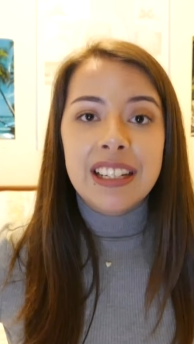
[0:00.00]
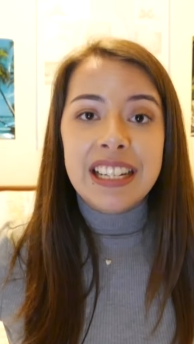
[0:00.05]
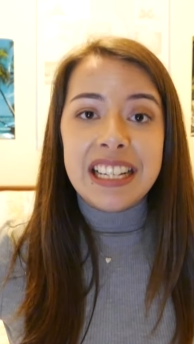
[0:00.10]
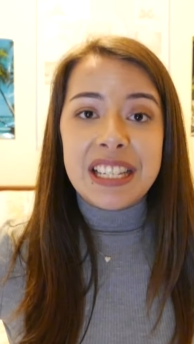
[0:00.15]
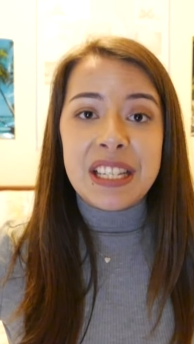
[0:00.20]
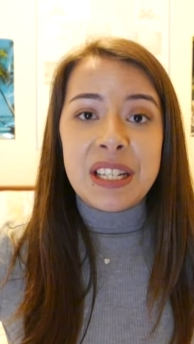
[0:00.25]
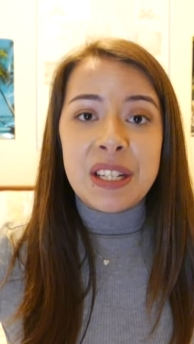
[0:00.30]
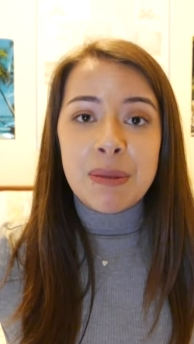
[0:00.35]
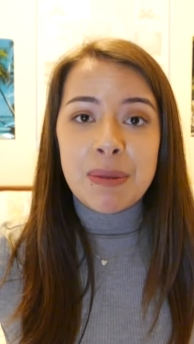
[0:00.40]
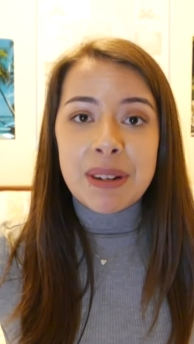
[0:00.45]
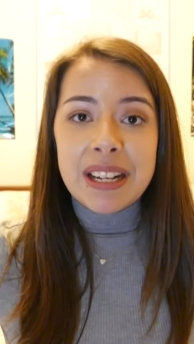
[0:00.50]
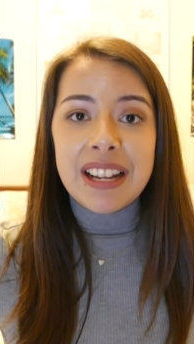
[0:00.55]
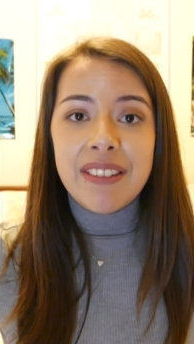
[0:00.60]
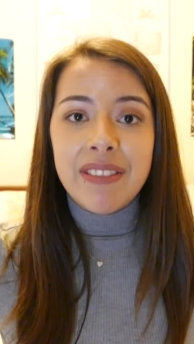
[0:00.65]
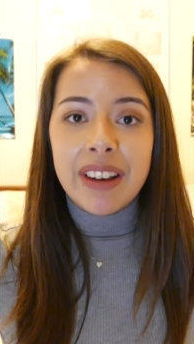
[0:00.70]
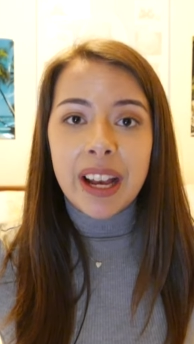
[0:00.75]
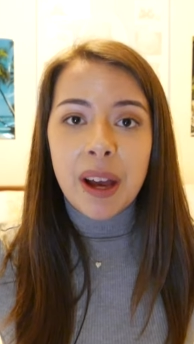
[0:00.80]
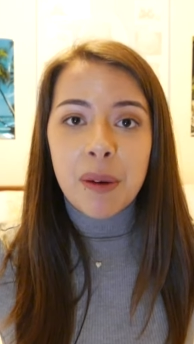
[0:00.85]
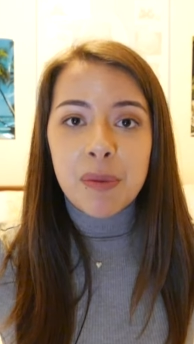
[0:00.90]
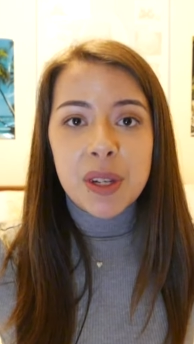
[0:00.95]
Listen to me
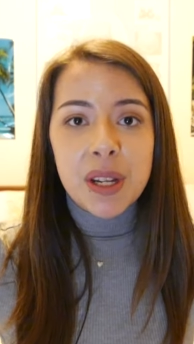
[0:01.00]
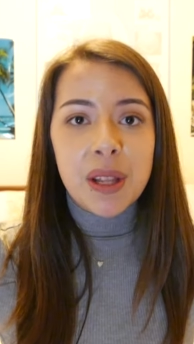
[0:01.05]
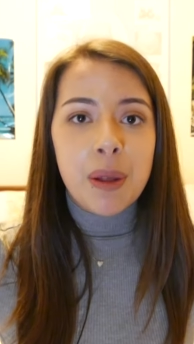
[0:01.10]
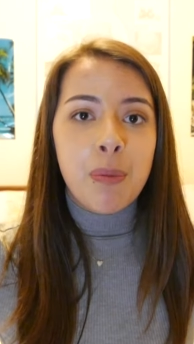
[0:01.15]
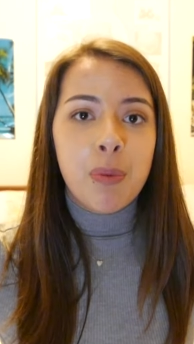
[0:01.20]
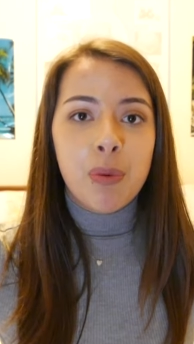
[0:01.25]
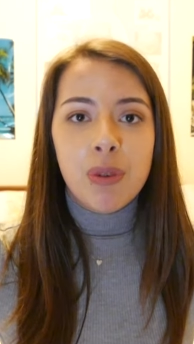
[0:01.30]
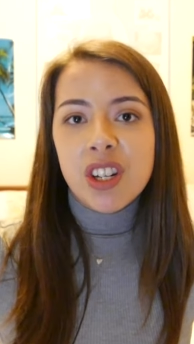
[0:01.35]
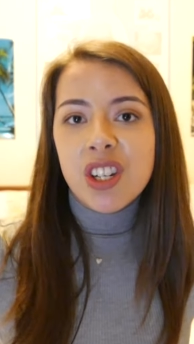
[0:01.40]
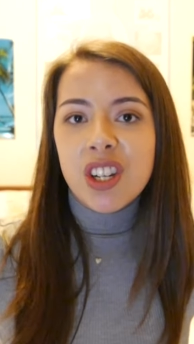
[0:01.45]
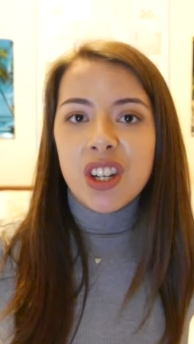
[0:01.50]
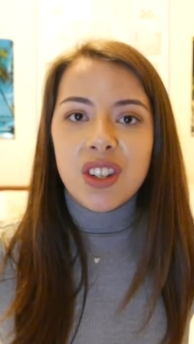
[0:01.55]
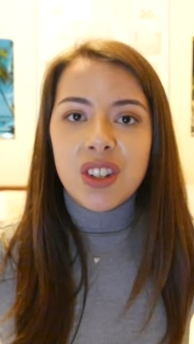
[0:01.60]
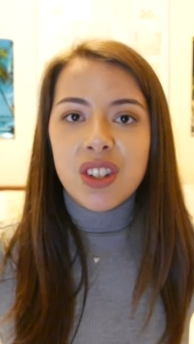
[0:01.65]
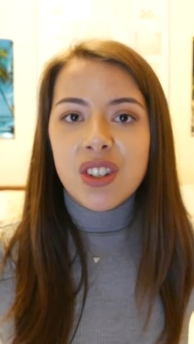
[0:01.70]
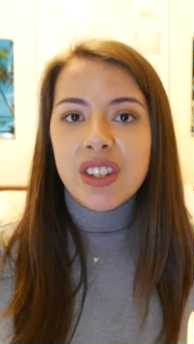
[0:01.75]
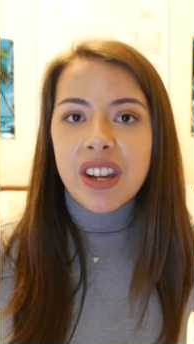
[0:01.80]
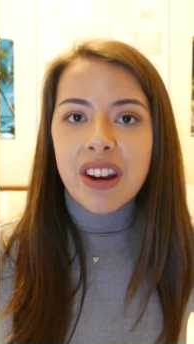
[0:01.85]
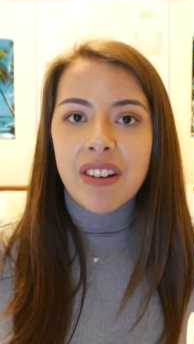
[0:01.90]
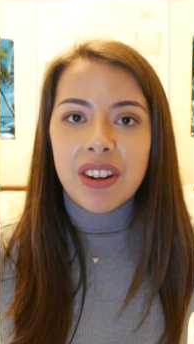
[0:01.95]
living up to the British
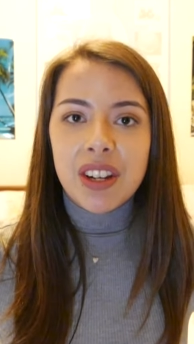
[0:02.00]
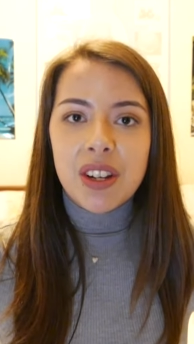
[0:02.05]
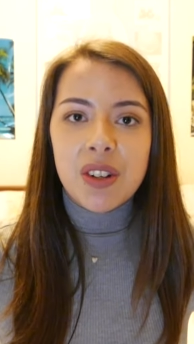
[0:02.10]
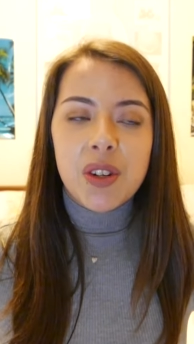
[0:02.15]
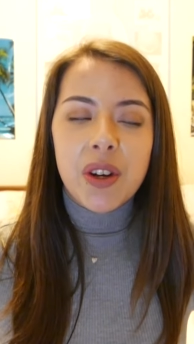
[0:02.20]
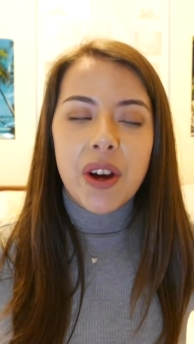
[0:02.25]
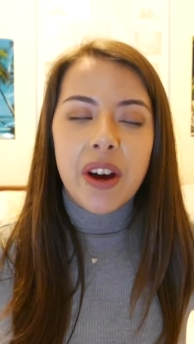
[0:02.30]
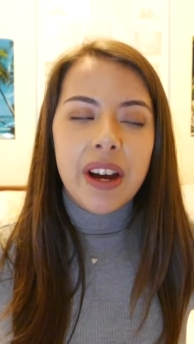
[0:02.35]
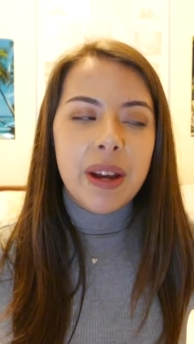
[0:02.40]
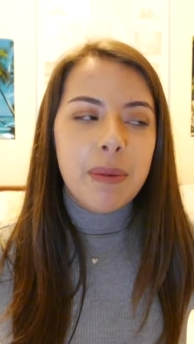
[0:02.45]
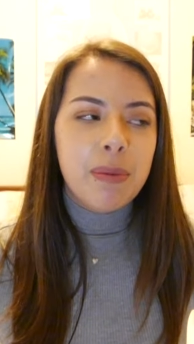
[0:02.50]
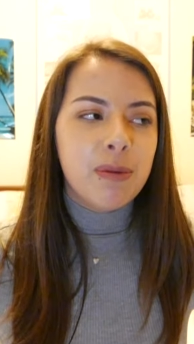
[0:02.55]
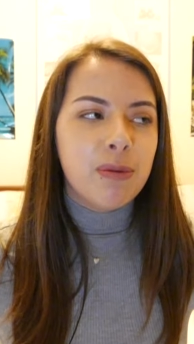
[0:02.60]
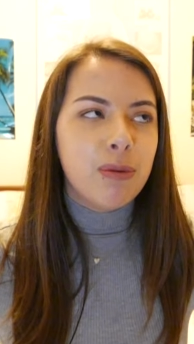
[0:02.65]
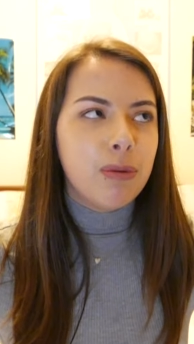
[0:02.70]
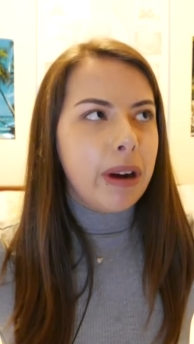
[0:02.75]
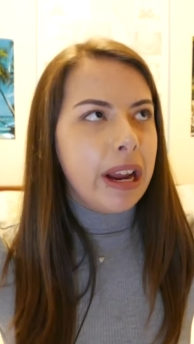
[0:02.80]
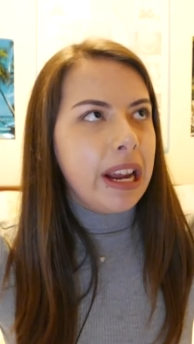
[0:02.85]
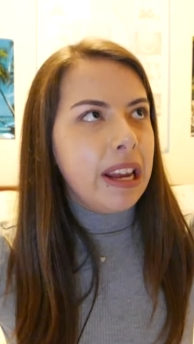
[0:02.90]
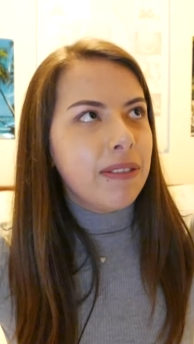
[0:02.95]
stereotype
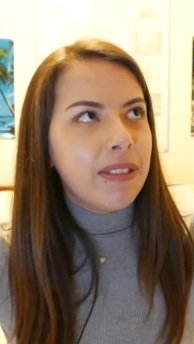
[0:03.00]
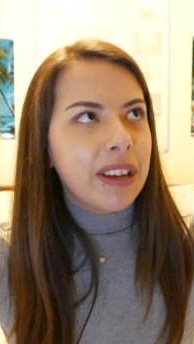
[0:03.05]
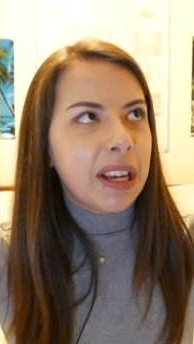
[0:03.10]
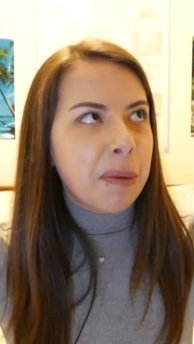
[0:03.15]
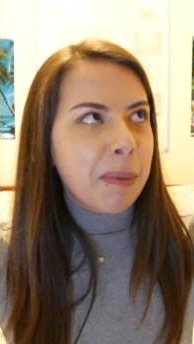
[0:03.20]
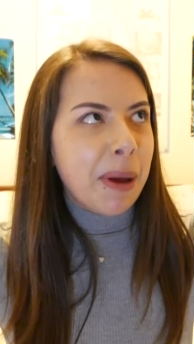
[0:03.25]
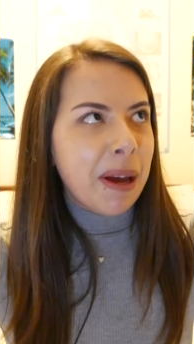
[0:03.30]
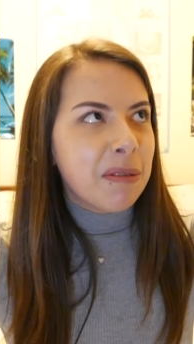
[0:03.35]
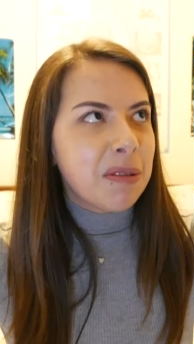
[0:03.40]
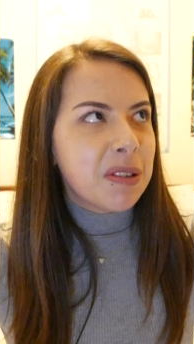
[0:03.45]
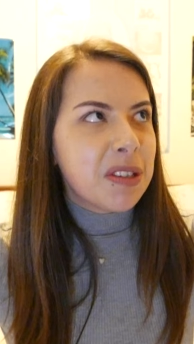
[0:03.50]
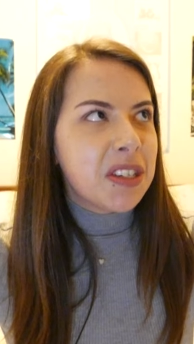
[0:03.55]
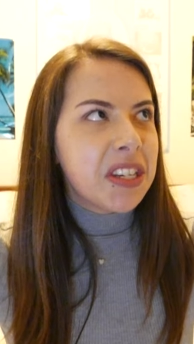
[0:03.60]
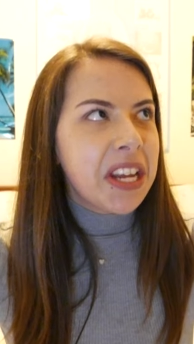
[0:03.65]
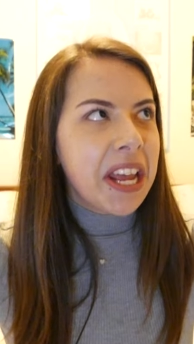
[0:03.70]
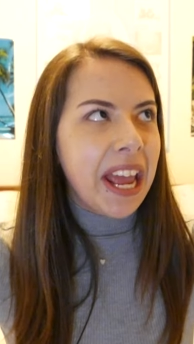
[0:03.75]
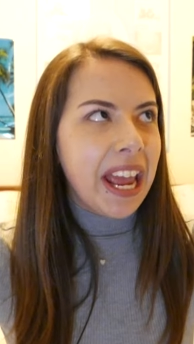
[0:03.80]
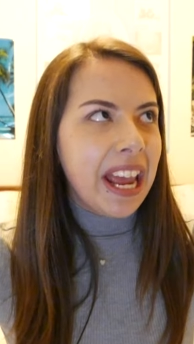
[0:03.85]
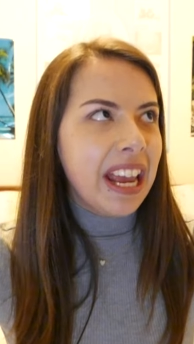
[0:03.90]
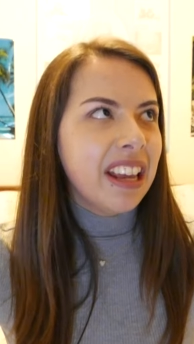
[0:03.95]
of raving about
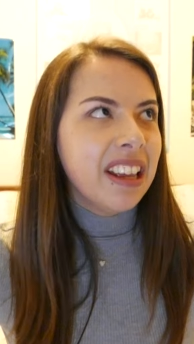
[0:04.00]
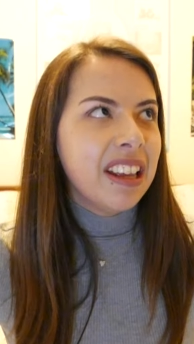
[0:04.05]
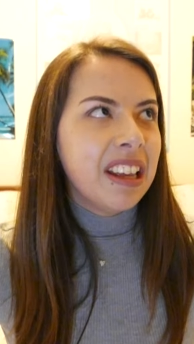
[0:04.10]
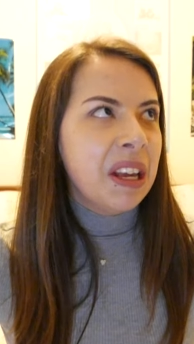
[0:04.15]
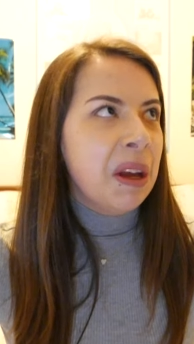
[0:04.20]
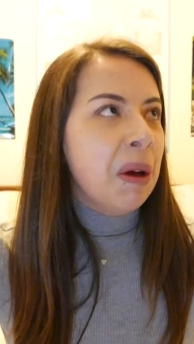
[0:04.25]
tea,